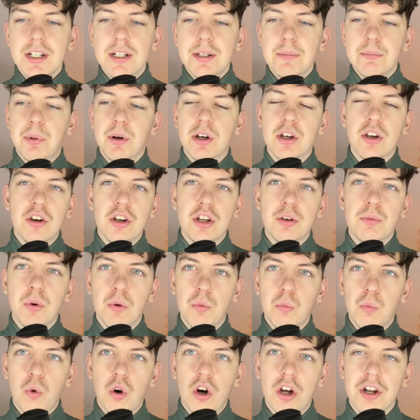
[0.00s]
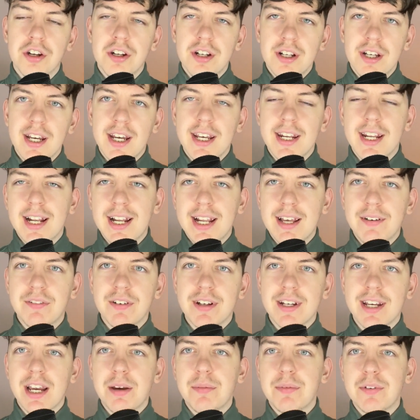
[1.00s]
but he only won 1 in
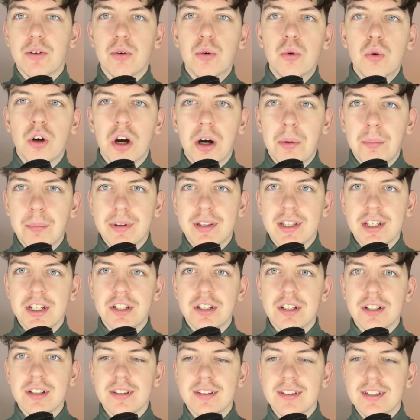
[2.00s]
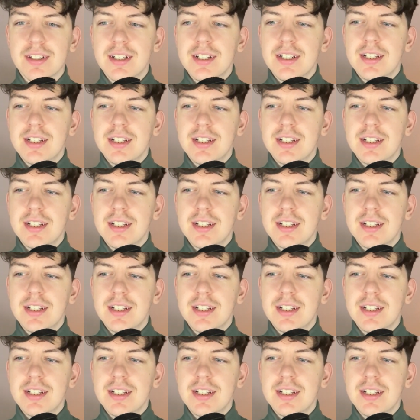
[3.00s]
11 games in all competitions